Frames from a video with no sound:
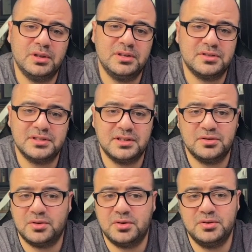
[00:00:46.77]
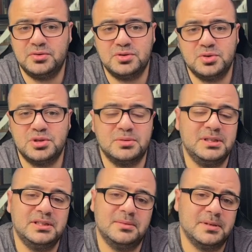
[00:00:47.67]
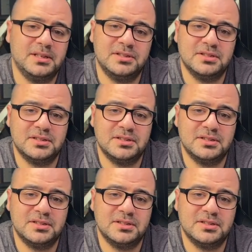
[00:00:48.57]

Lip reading: interested or on your social media pages.